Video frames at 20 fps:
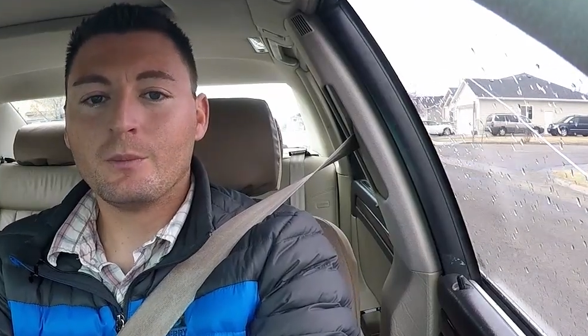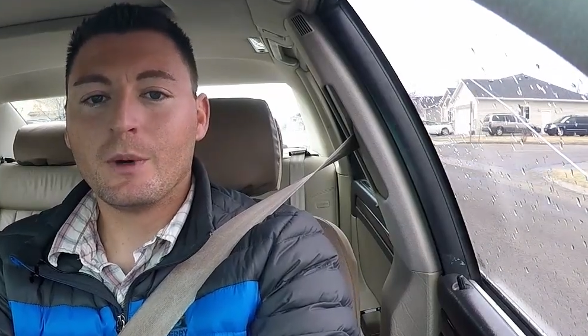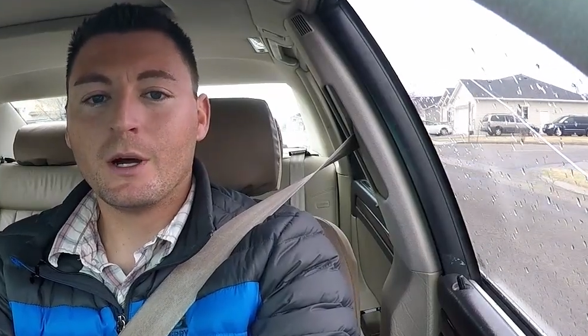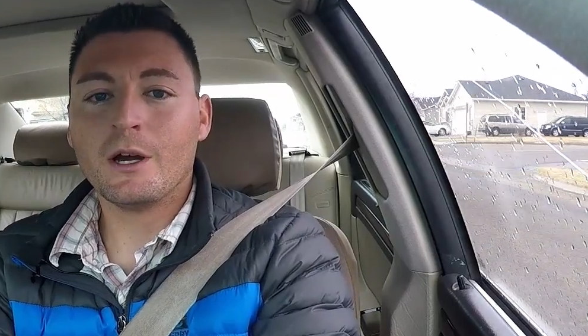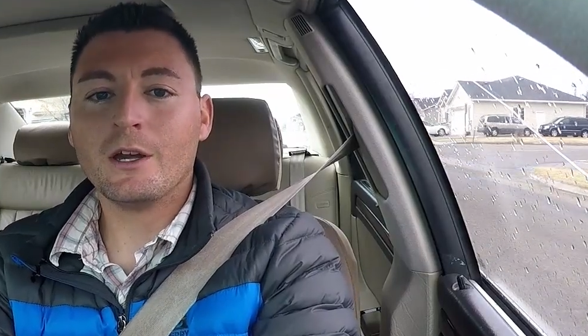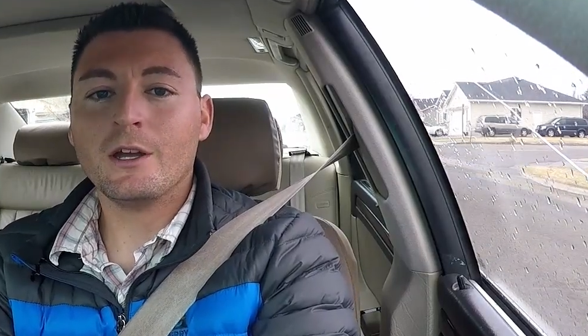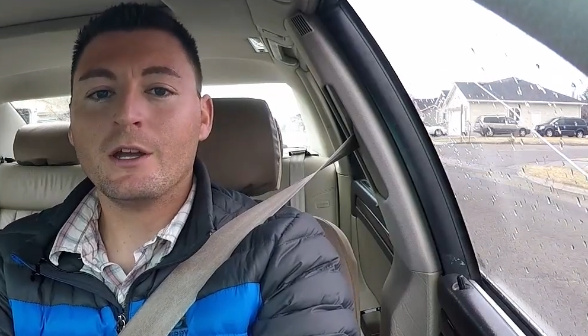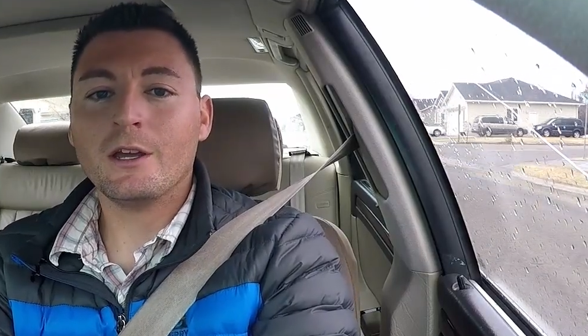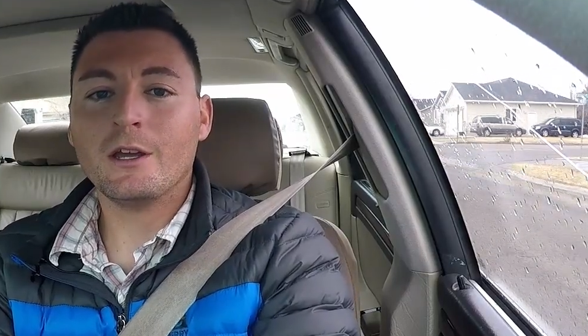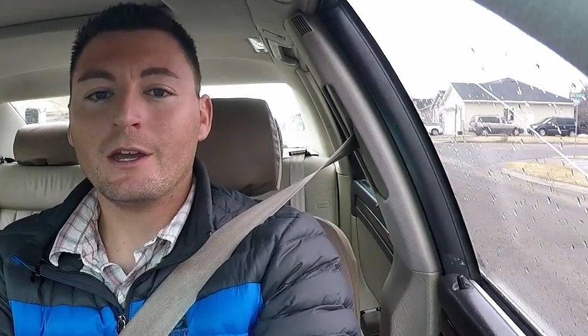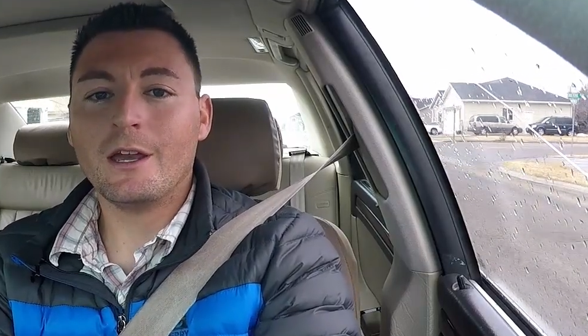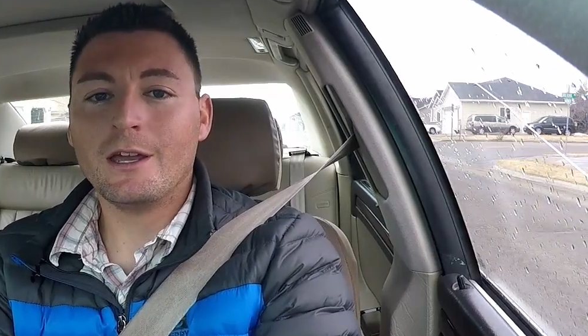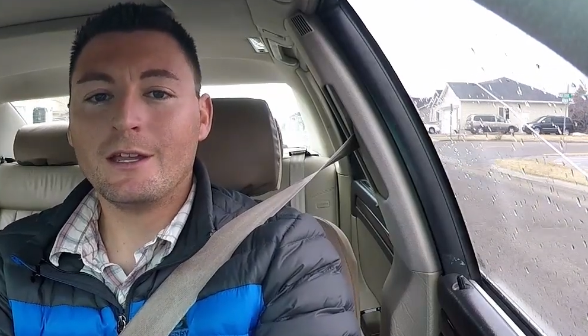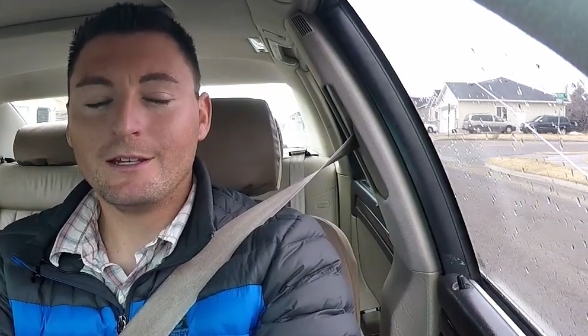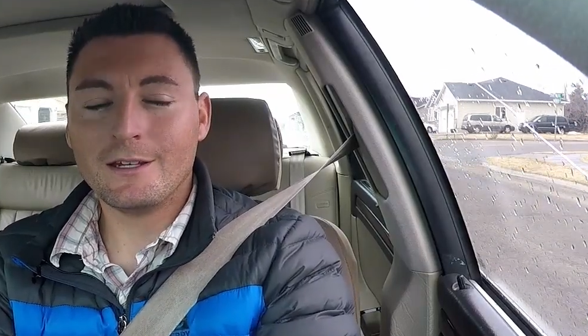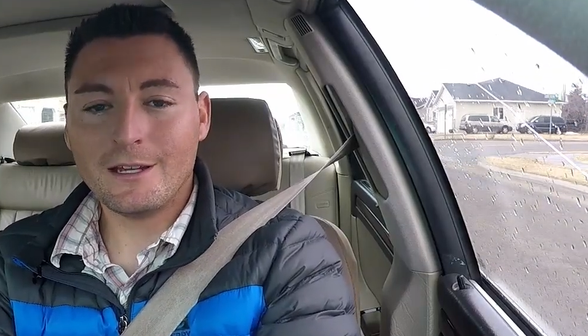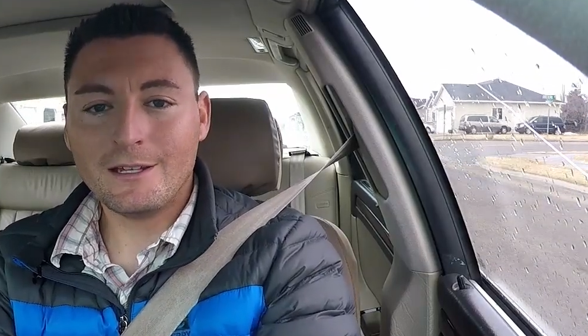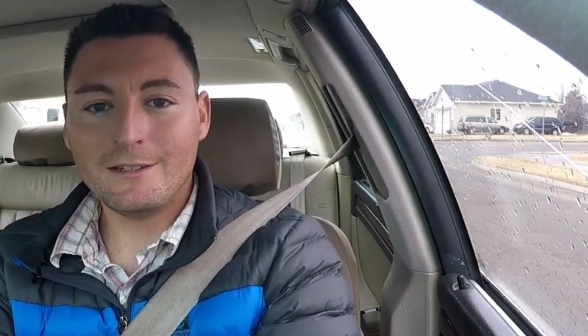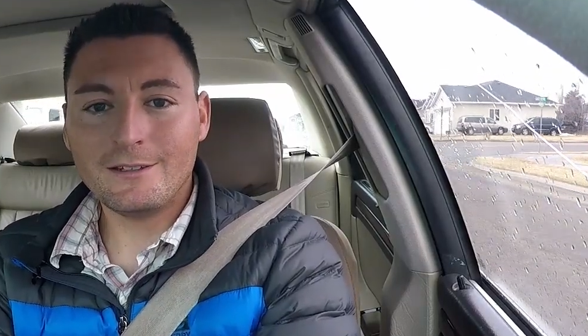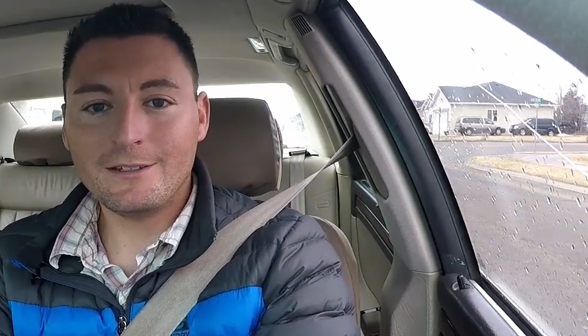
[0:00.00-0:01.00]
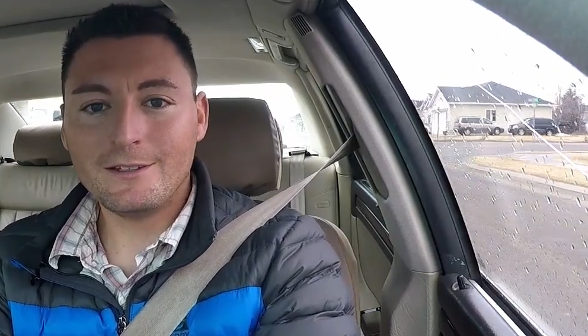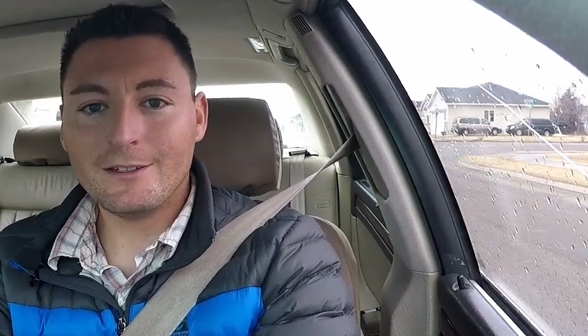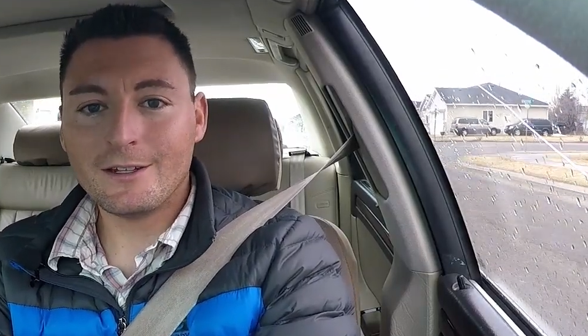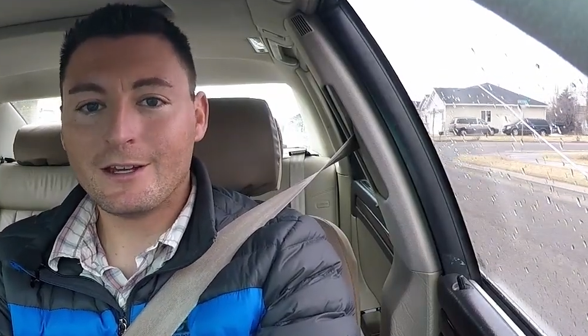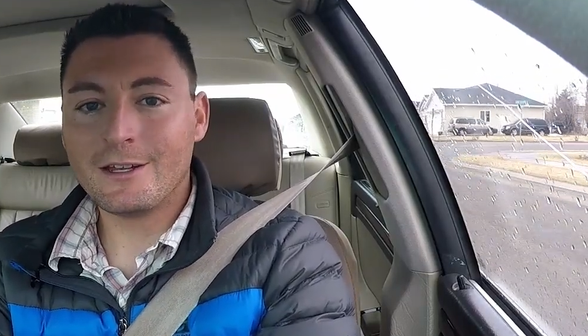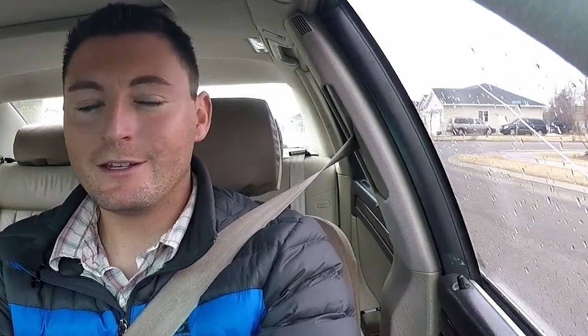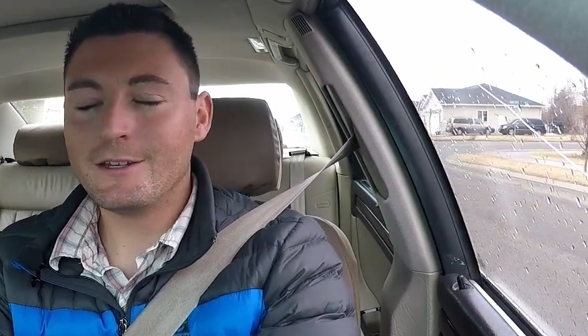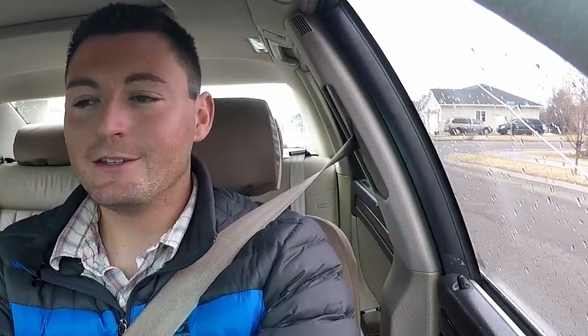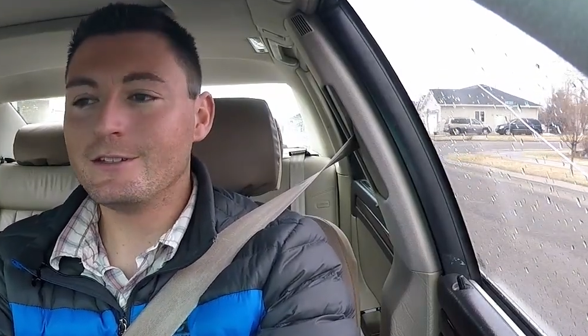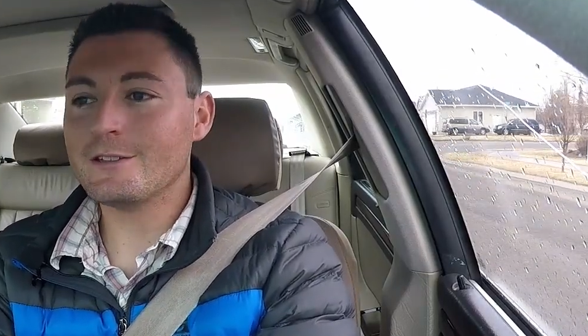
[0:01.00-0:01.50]
buying a
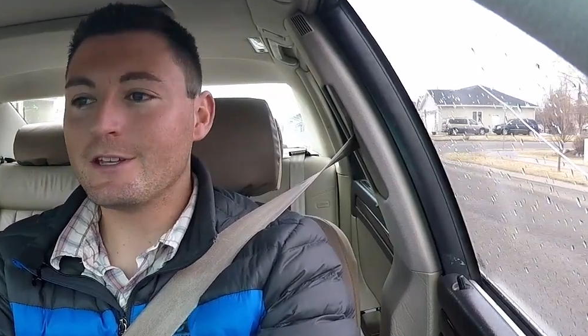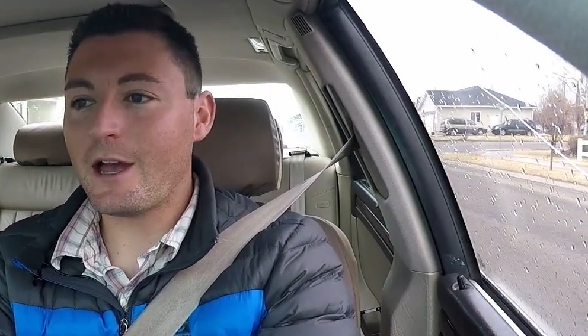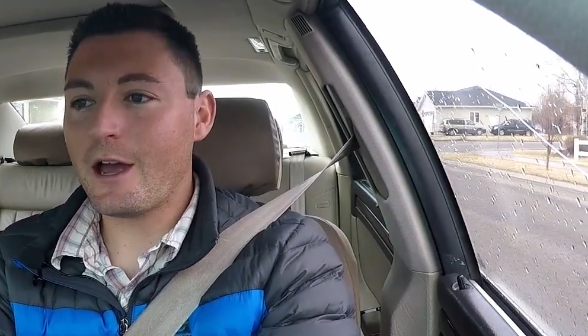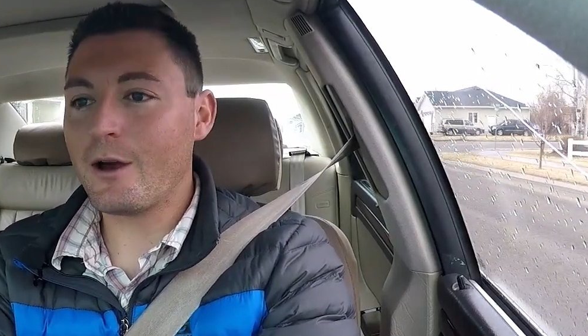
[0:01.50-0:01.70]
1990s